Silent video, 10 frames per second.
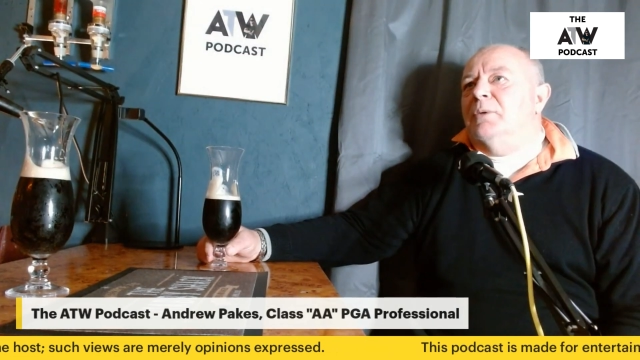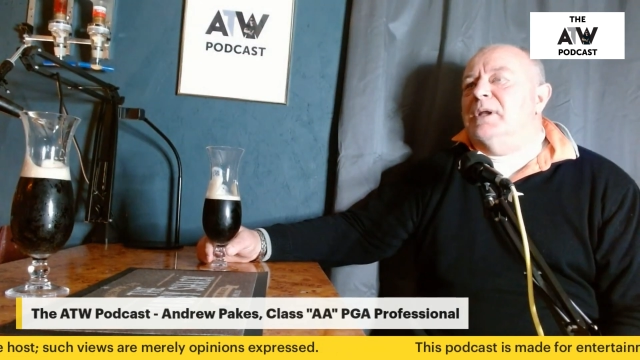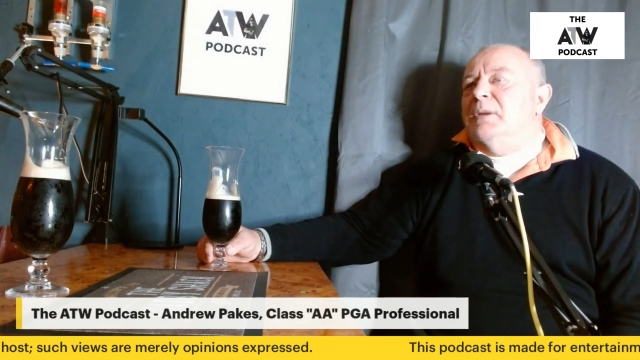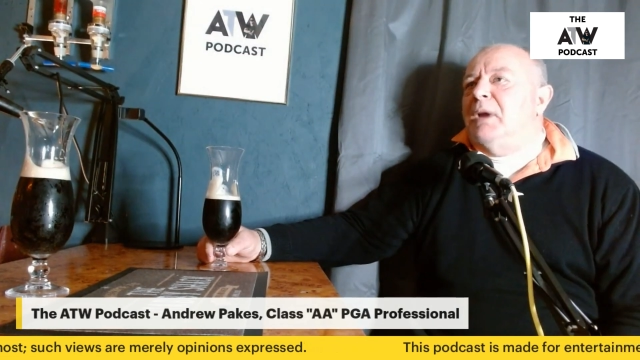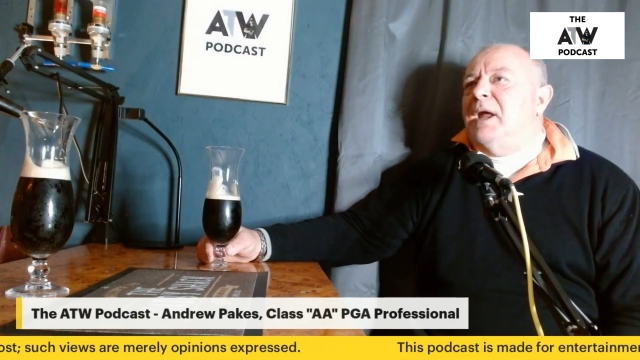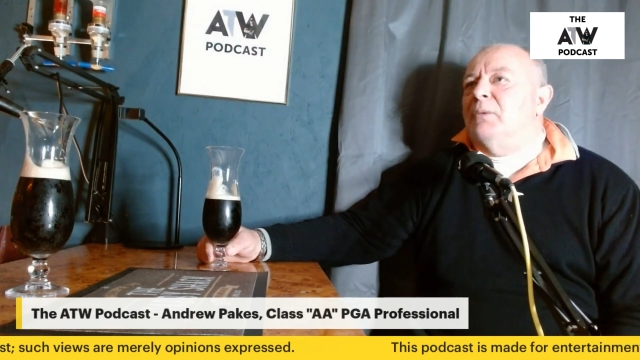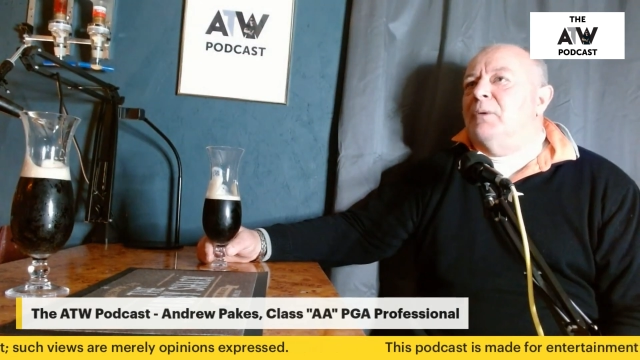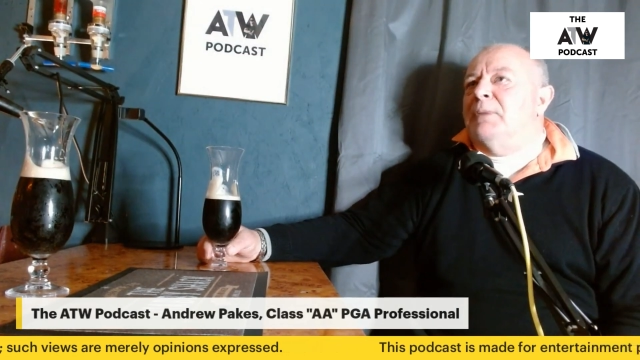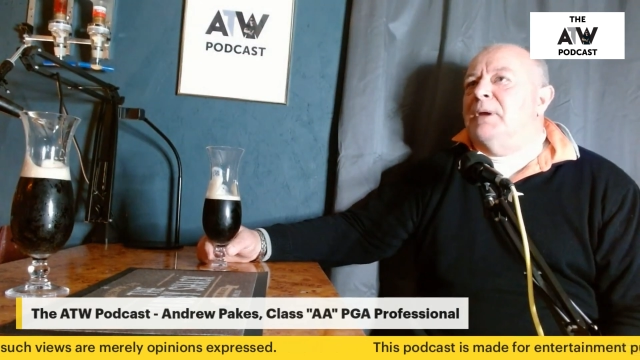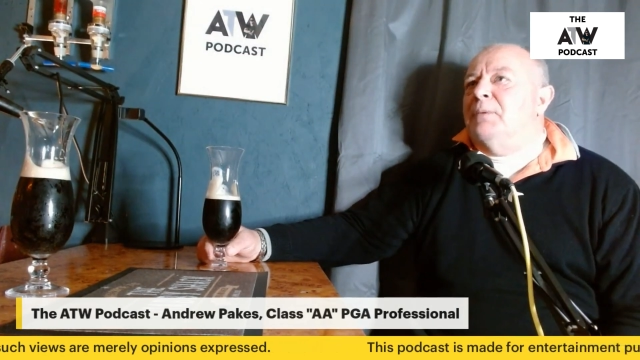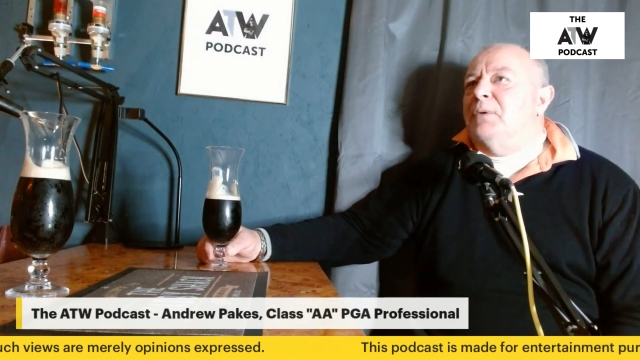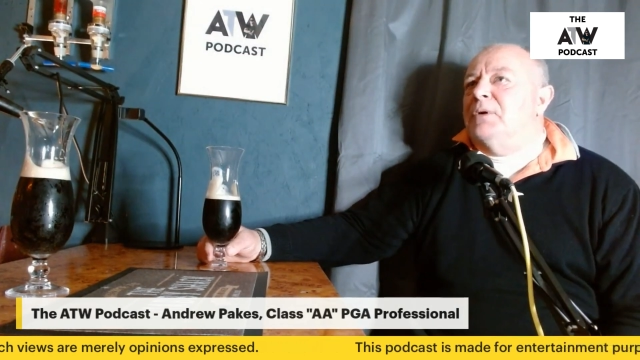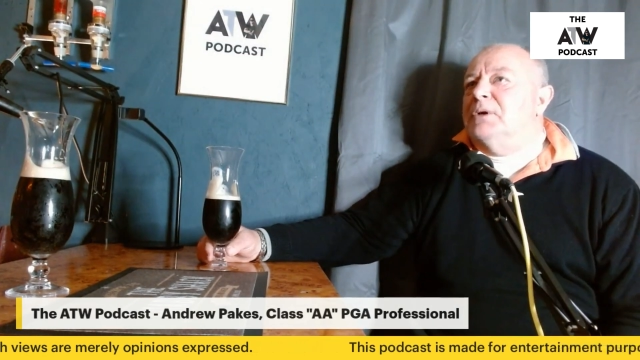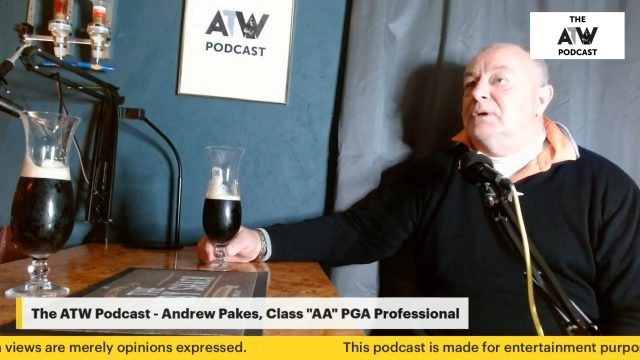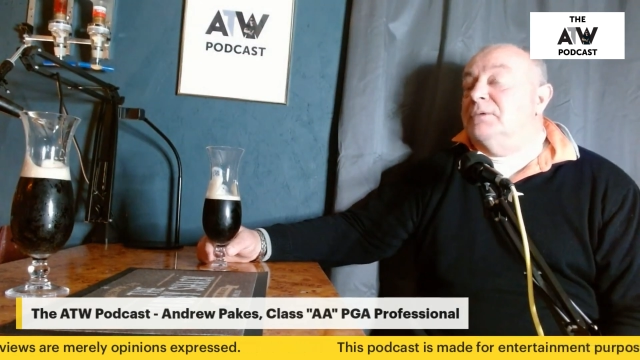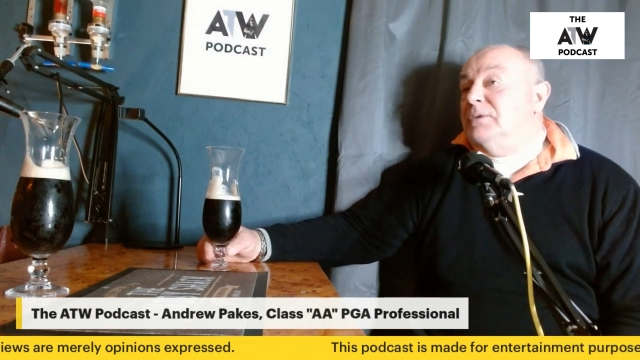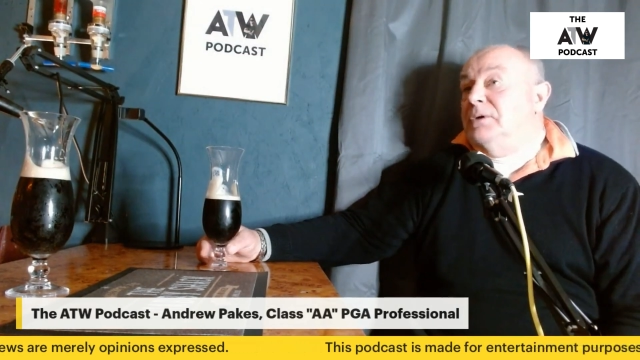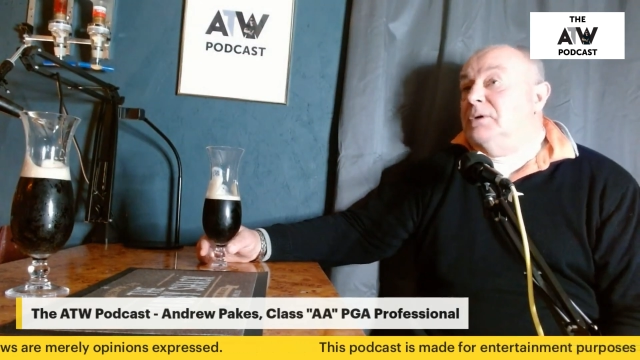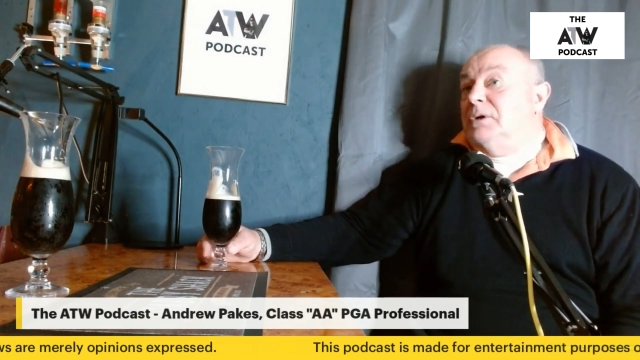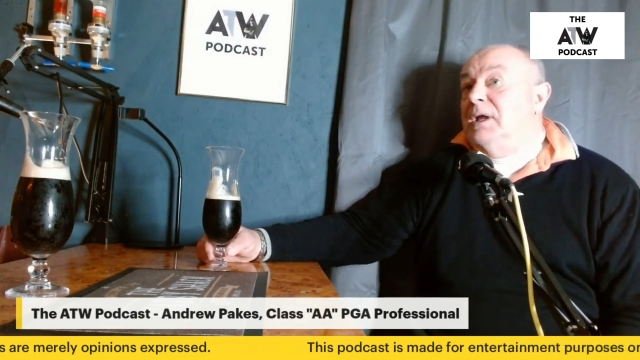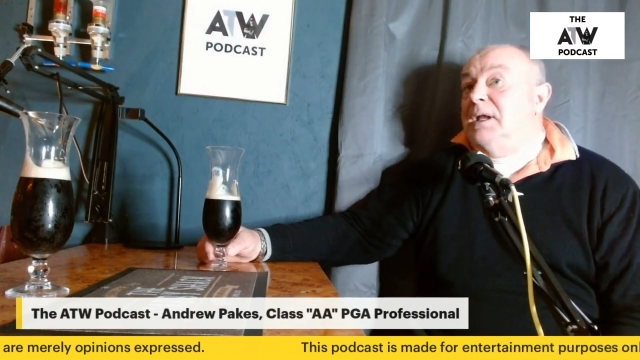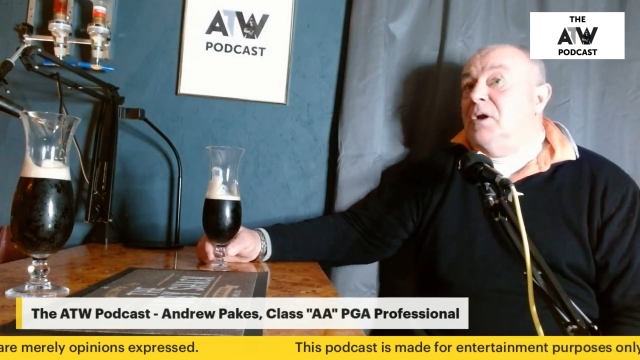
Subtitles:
when you're playing with people that you've in